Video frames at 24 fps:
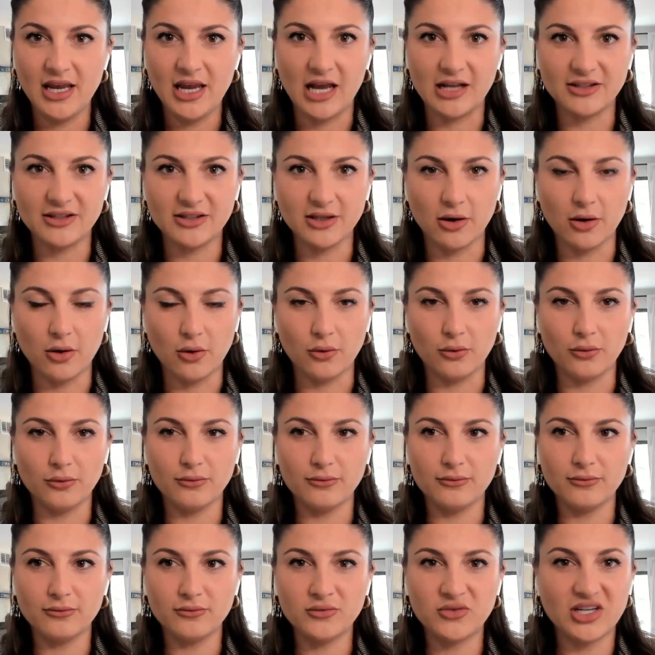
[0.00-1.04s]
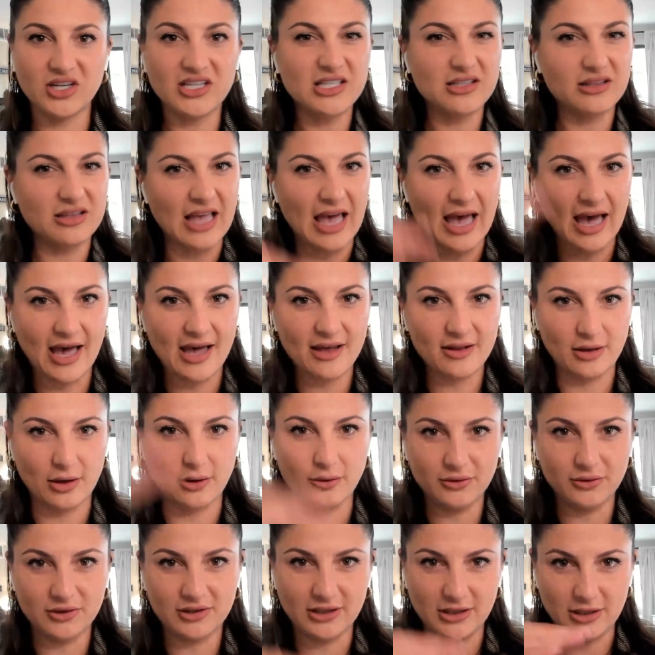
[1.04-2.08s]
And so, just that,
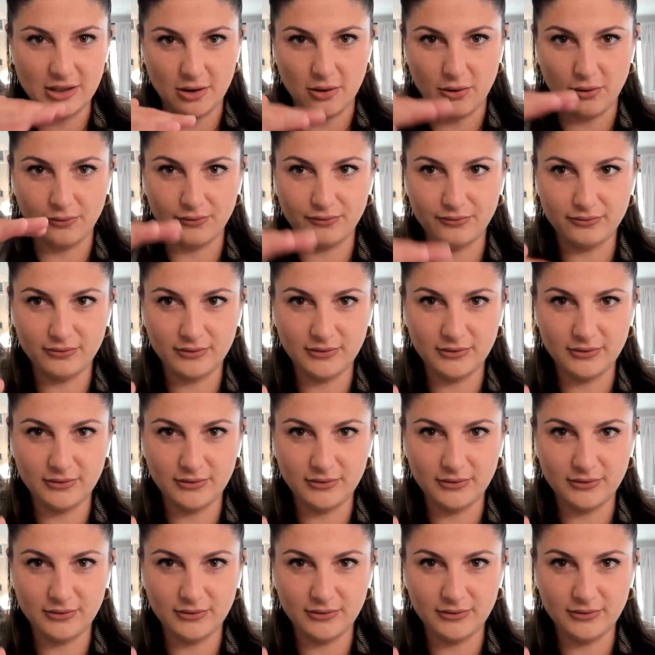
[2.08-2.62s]
those, you know,